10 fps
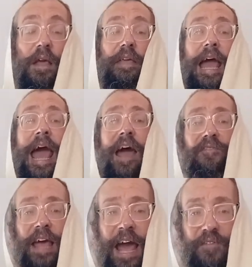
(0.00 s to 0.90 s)
You have
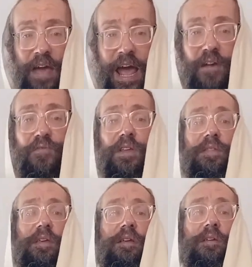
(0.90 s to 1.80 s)
to have
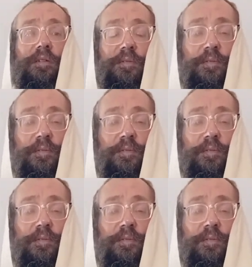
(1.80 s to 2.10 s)
everything.